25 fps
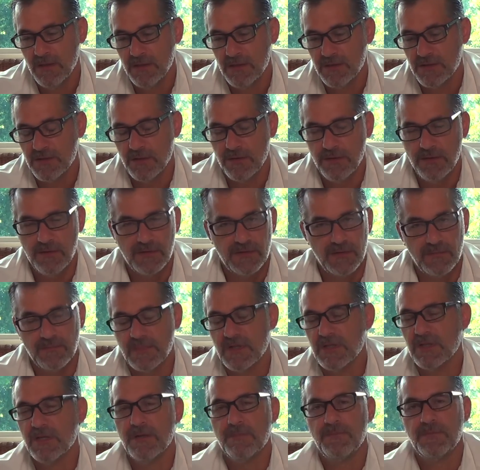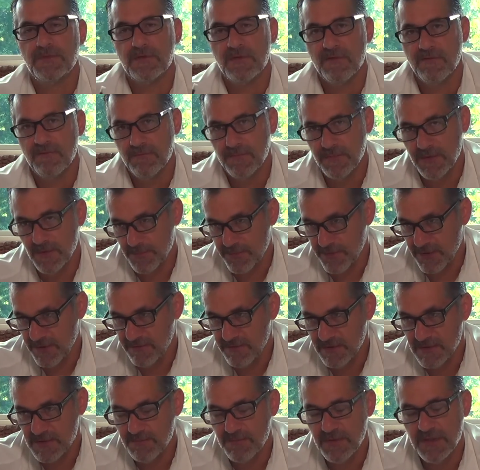show you some clips of the
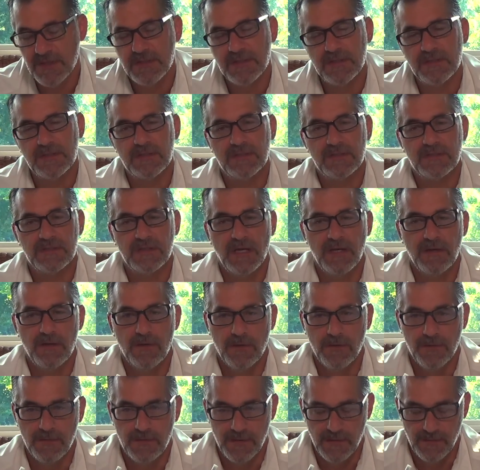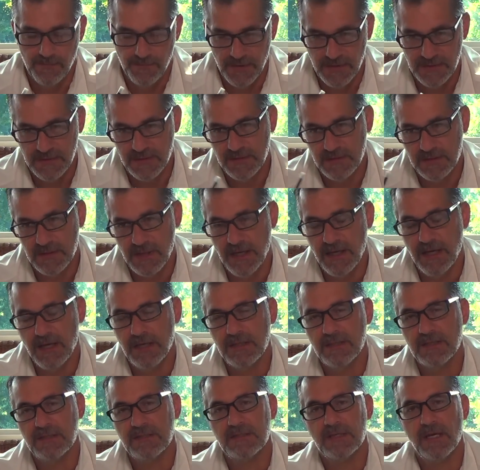previous businesses I owned, the business that I
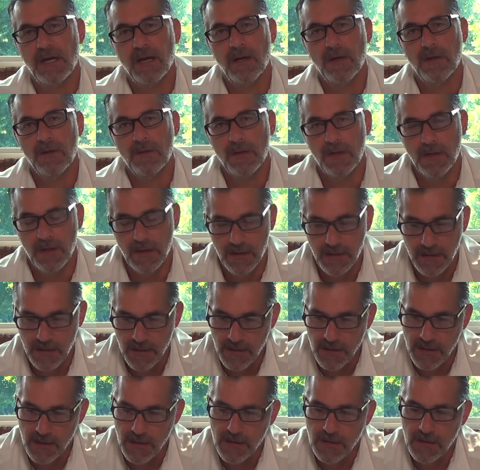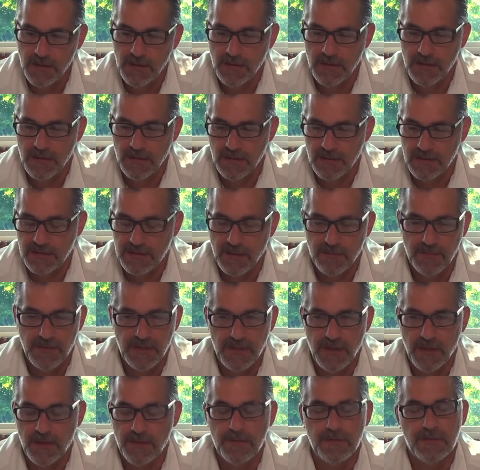had to sell, some of
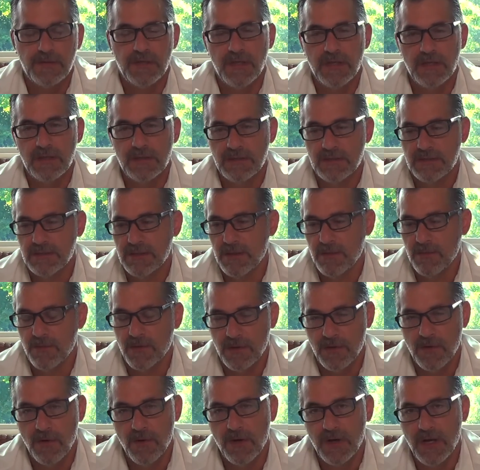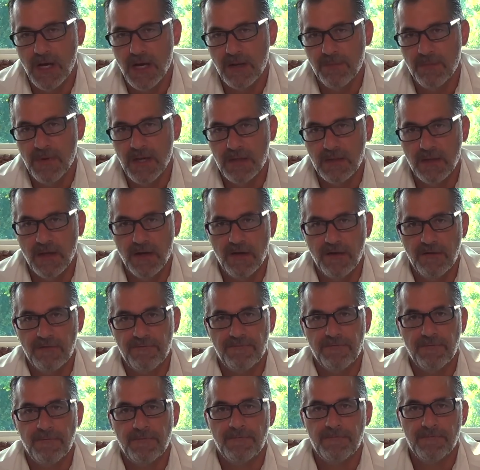the other things that were going on in my
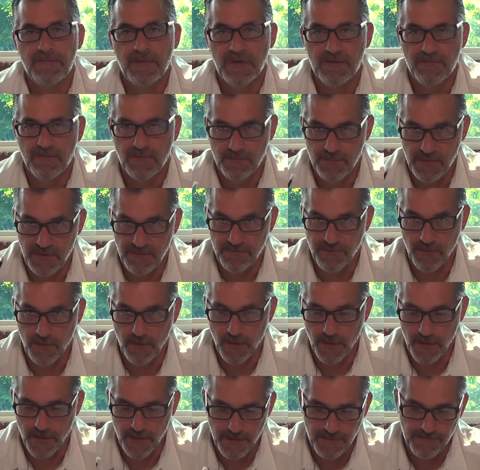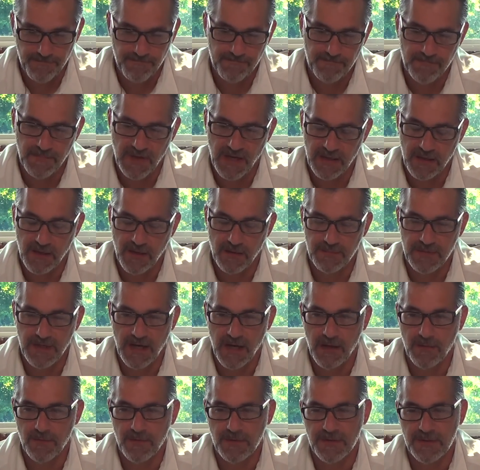life even before I come
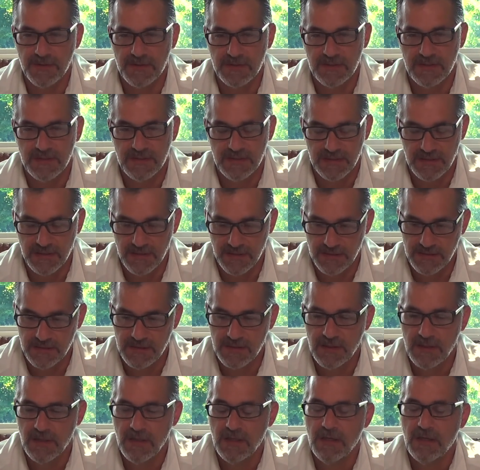down with this disease.